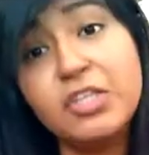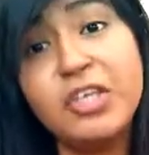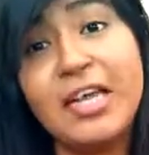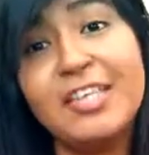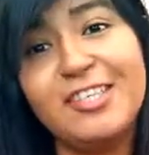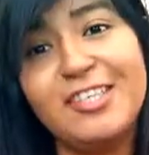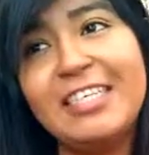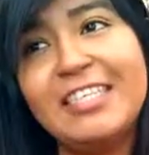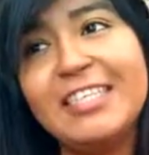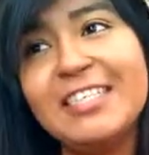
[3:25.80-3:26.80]
So yeah,
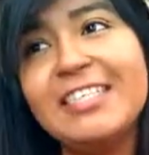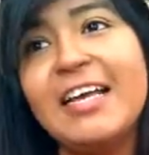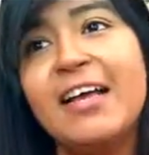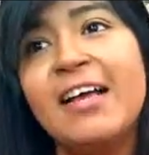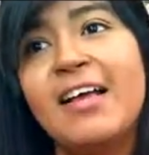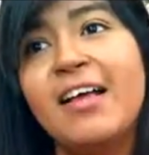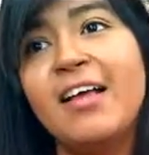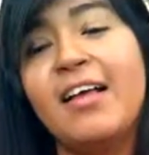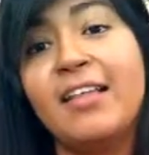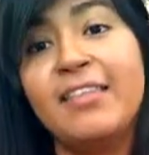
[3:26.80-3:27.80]
Darlene
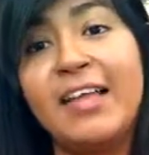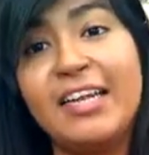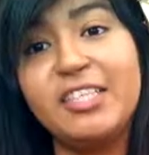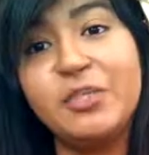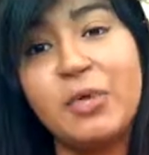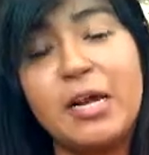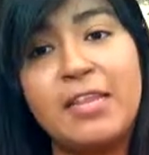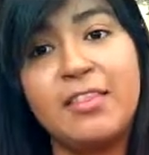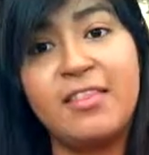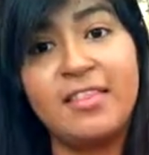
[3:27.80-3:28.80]
doesn't like to
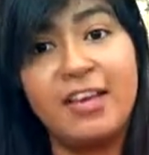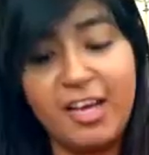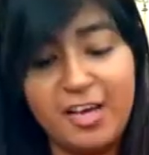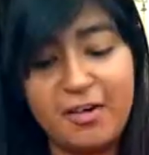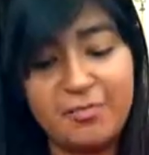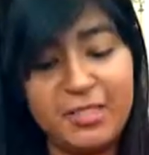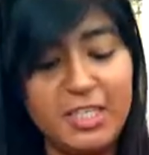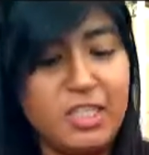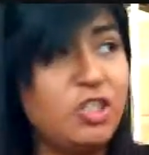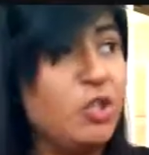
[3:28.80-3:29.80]
wear um,
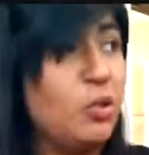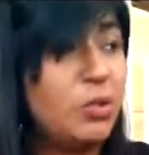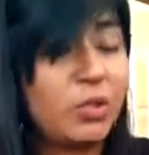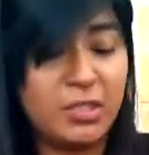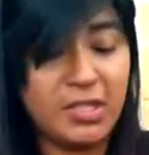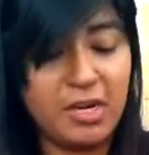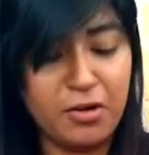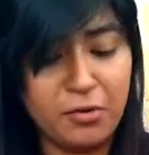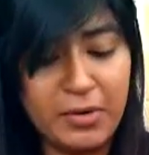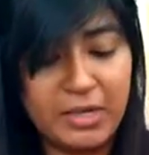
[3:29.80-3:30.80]
tennis shoes. I
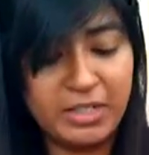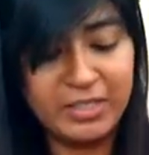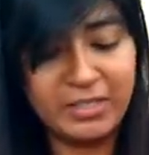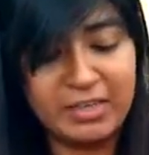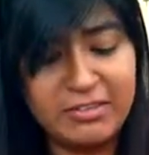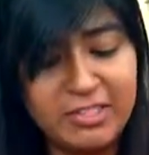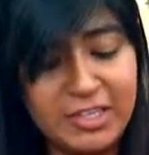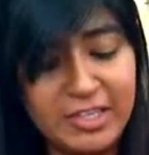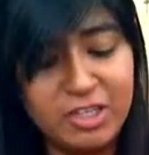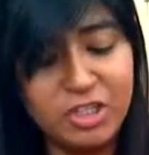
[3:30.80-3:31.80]
don't know why. She loves
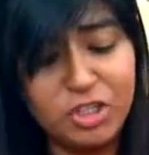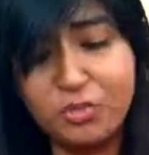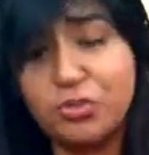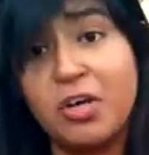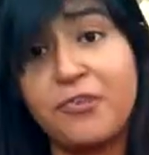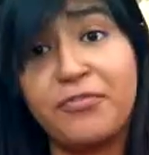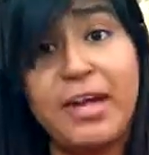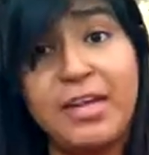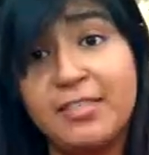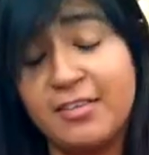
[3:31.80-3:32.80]
to take her shoes off,
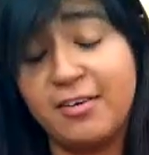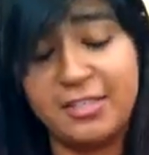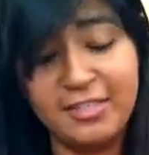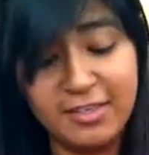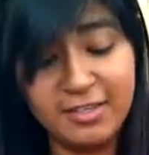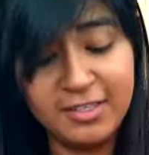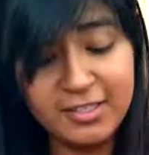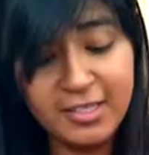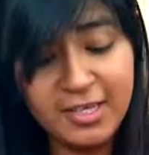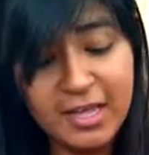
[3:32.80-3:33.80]
guys, on
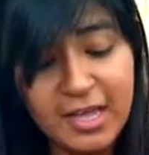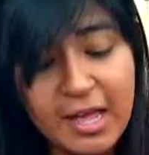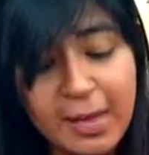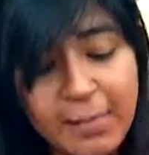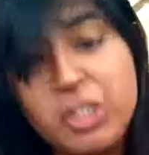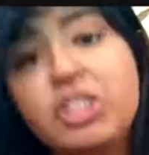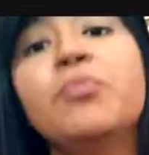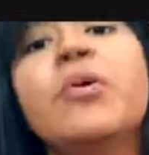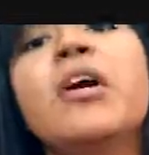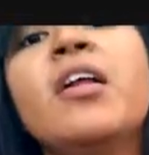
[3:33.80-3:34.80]
honestly. But she
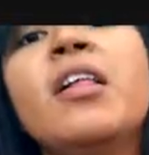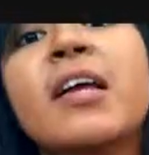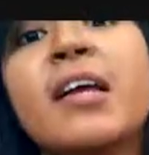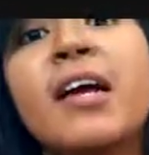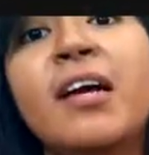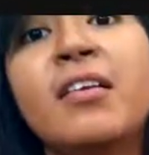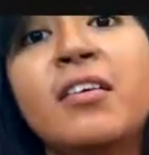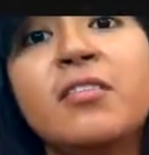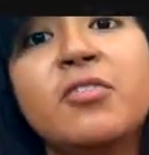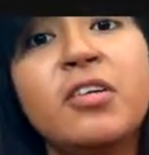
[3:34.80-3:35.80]
will, kind
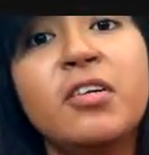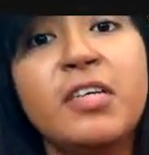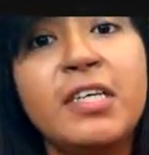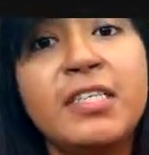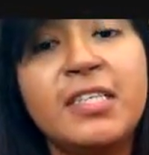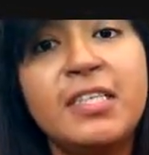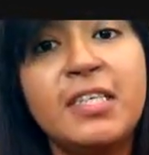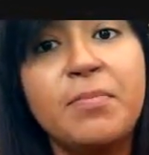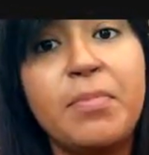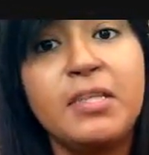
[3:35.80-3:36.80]
of, so I don't know if you guys can
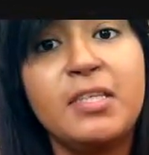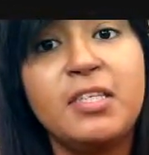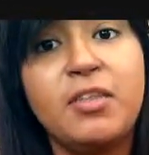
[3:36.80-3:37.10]
see, but it says